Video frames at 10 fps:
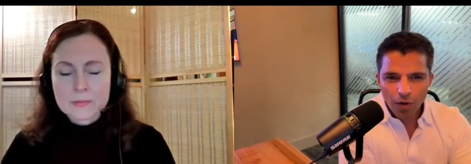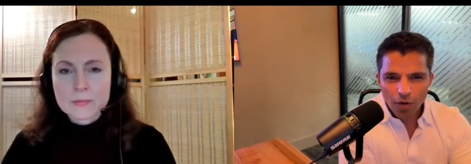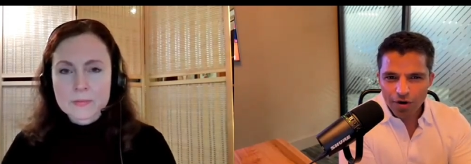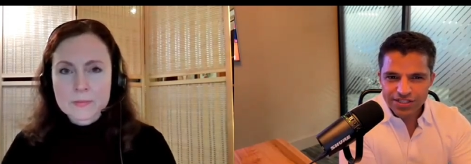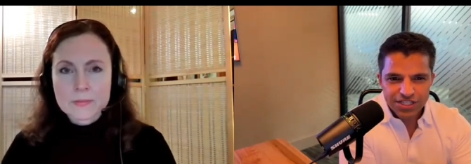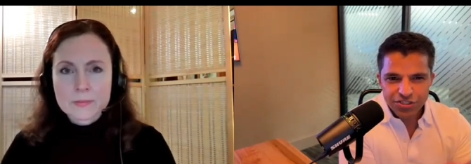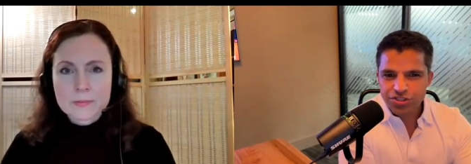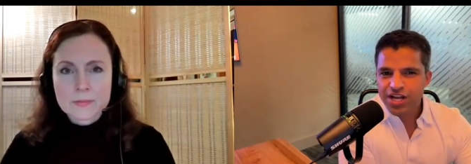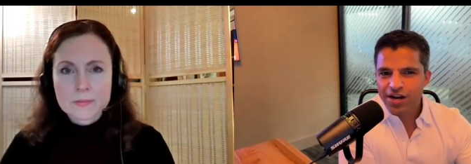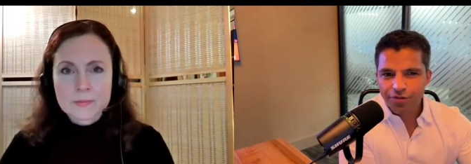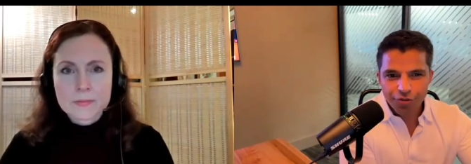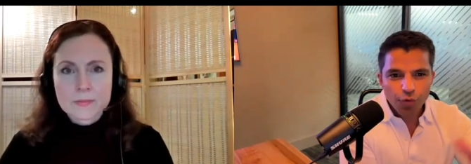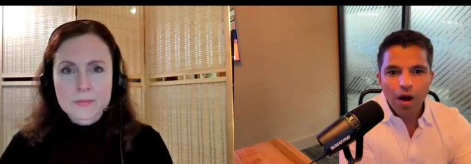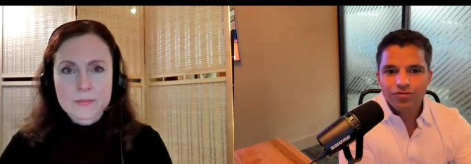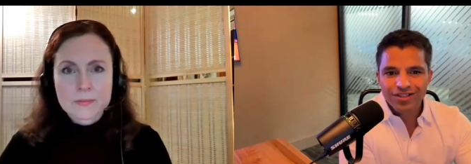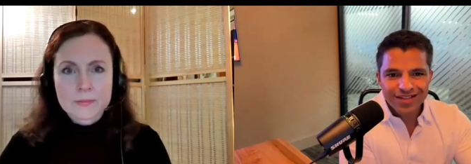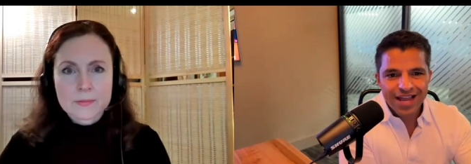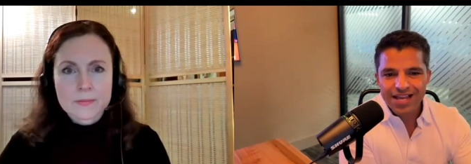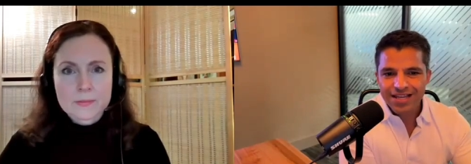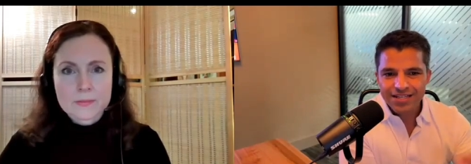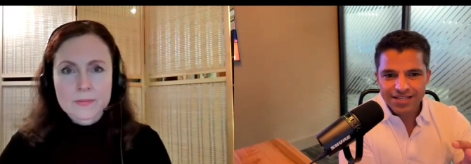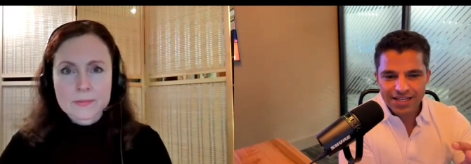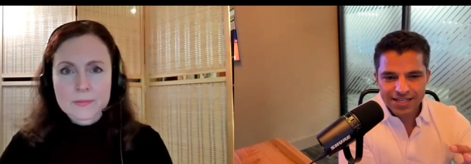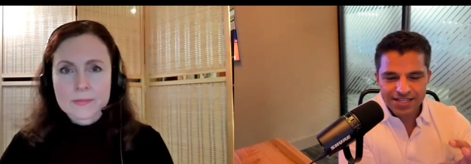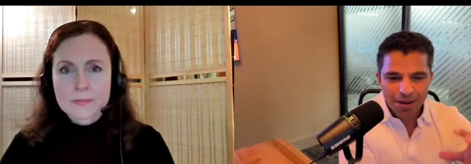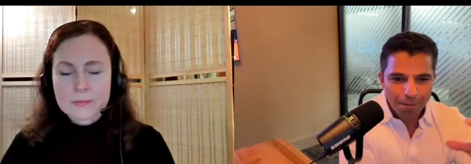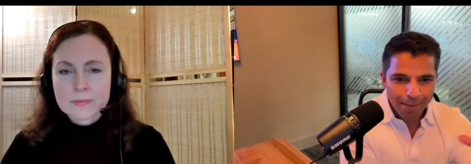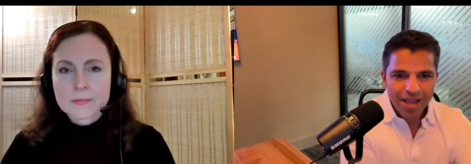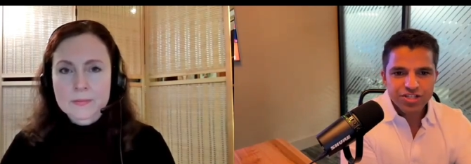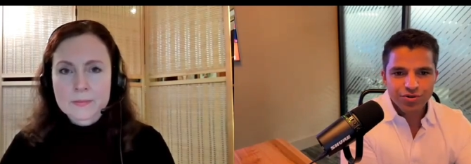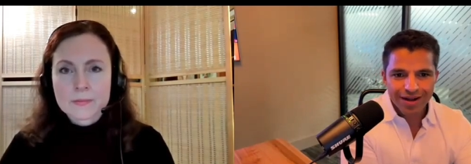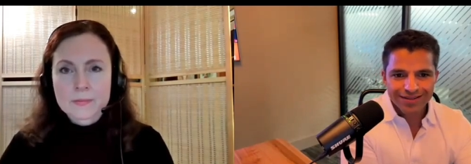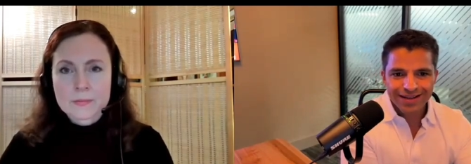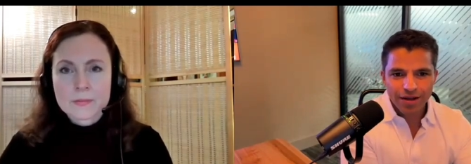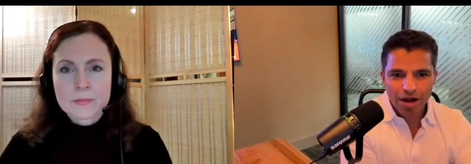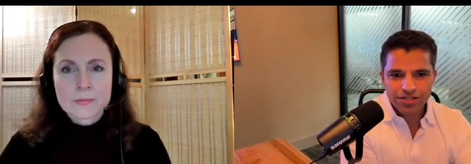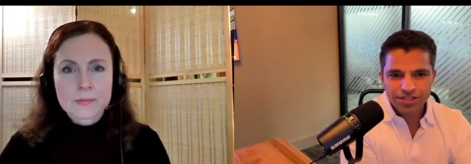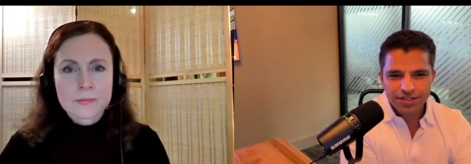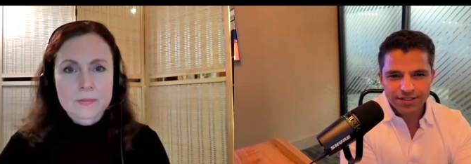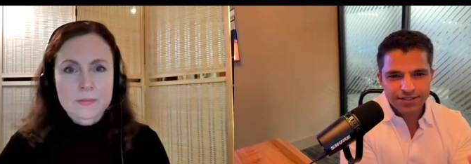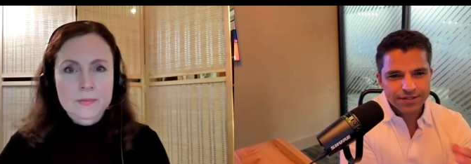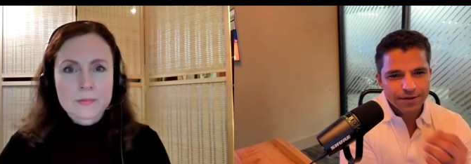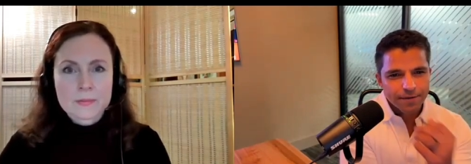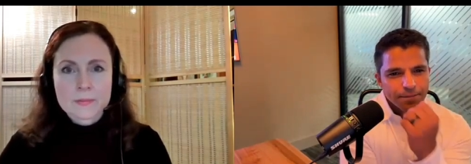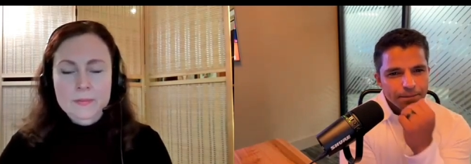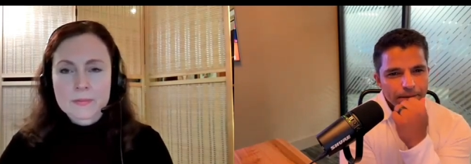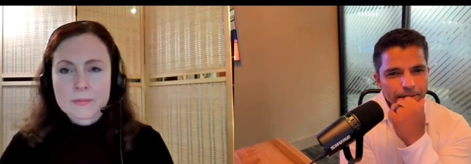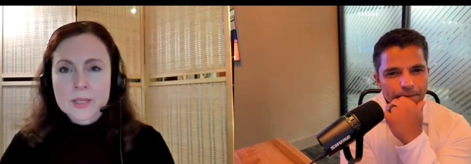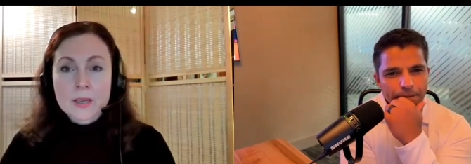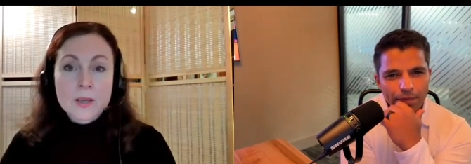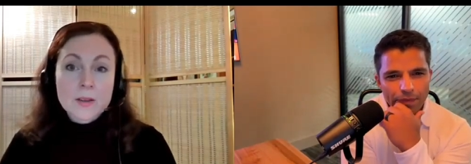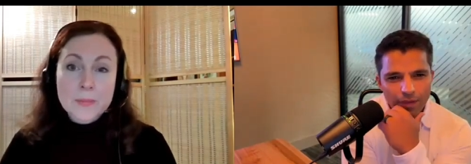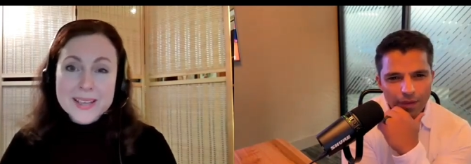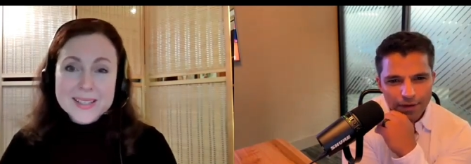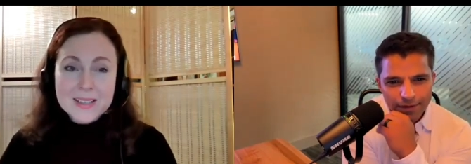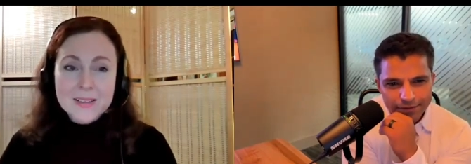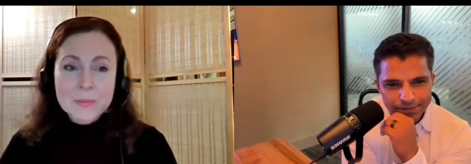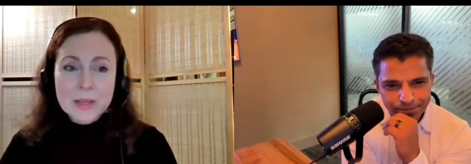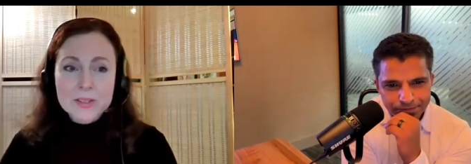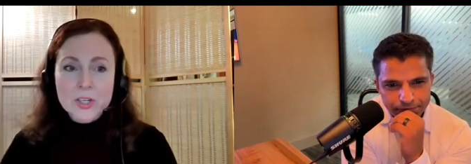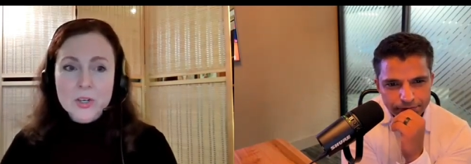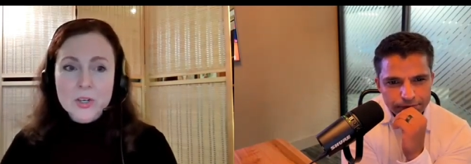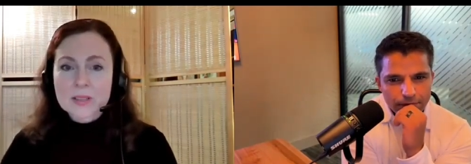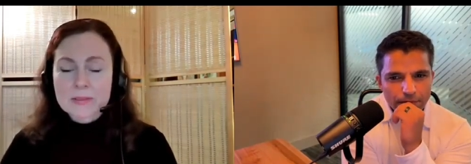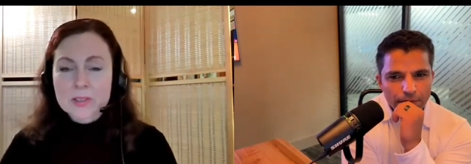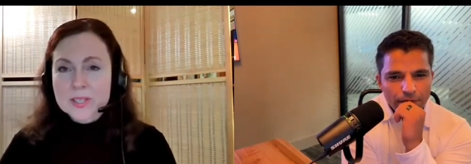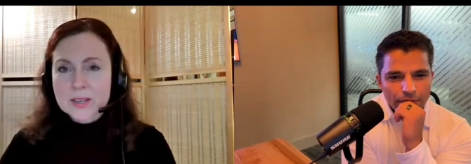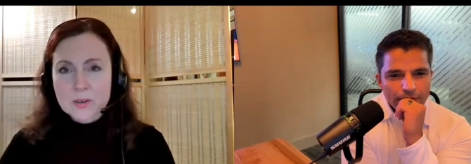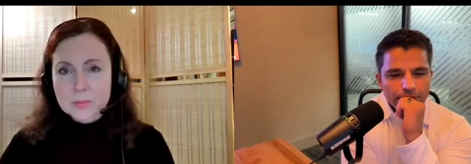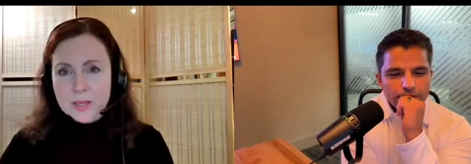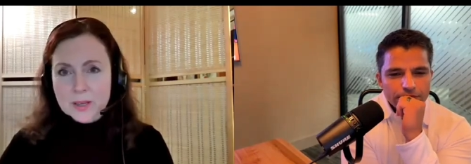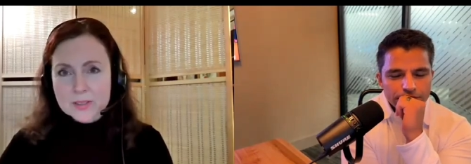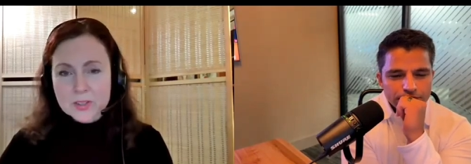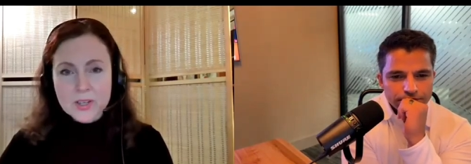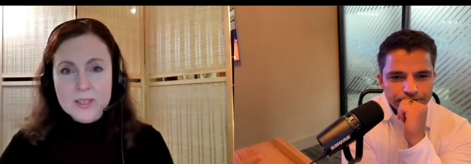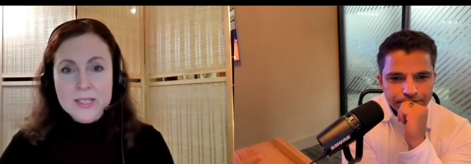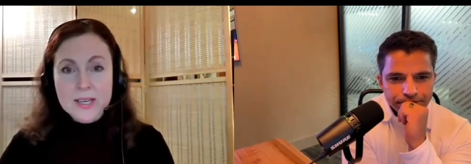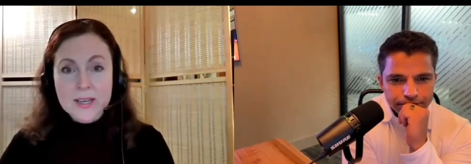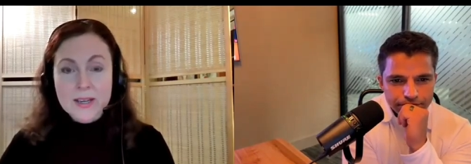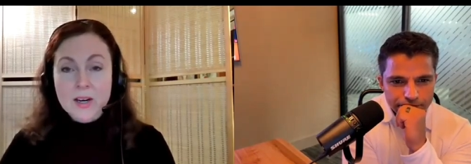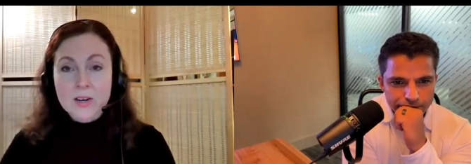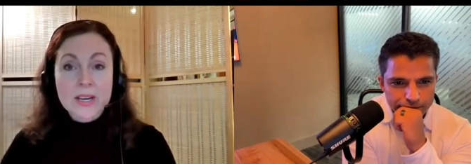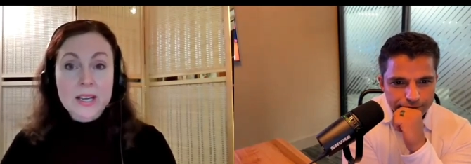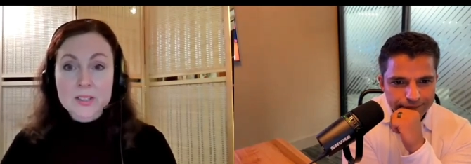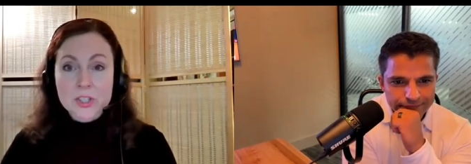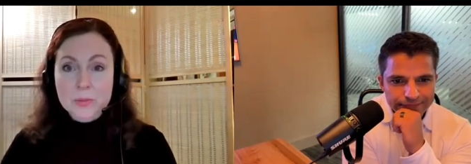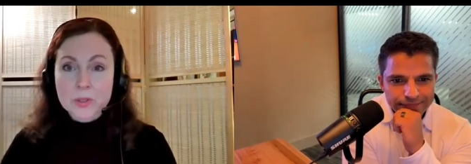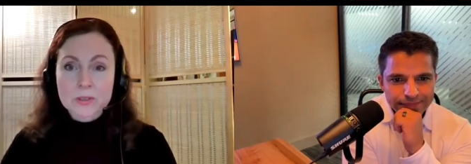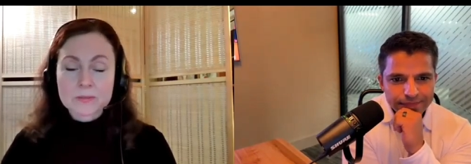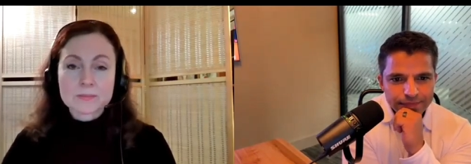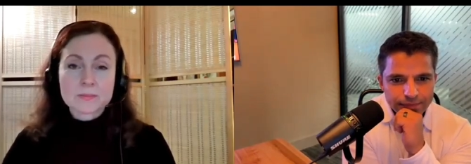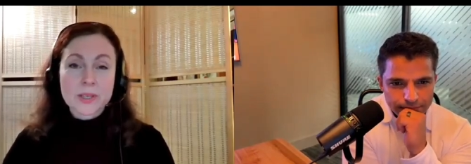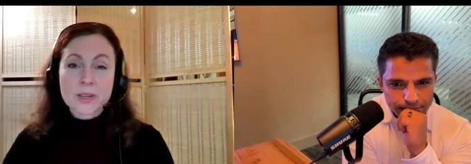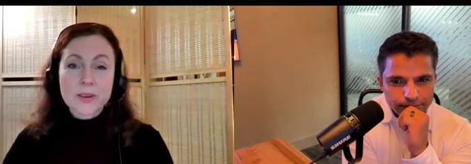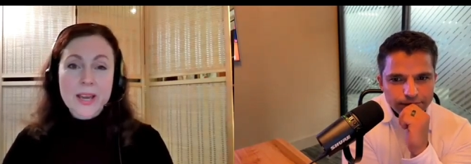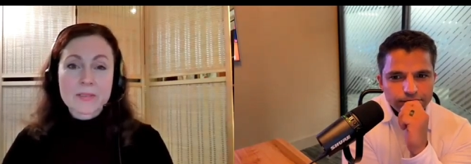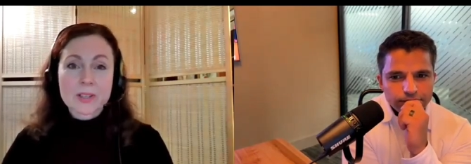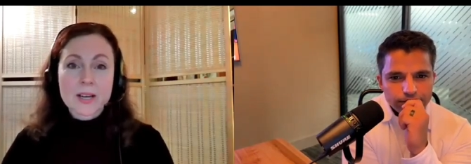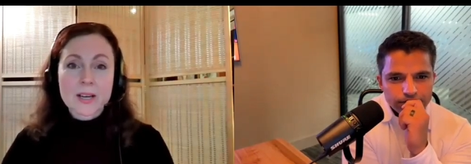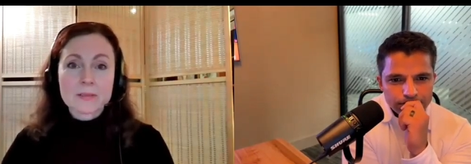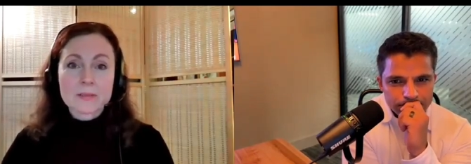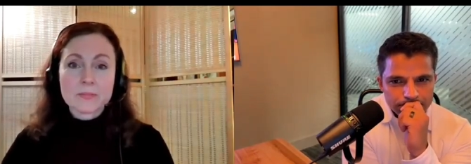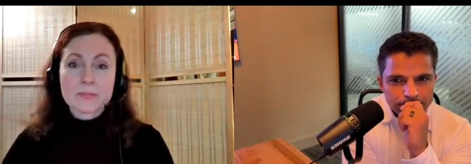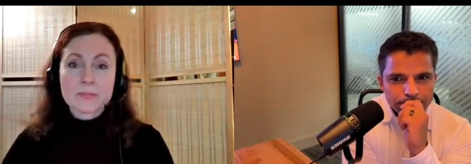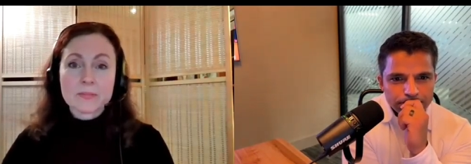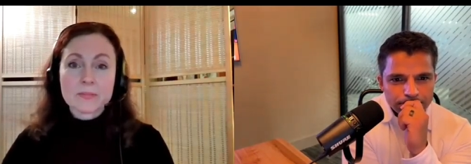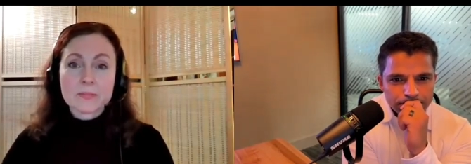Speaker 1: or is it just kind of throughout the day is is a major antioxidant
Speaker 2: Basically, melatonin levels in our blood during the day are negligible. We don't have mm-hmm. a lot. They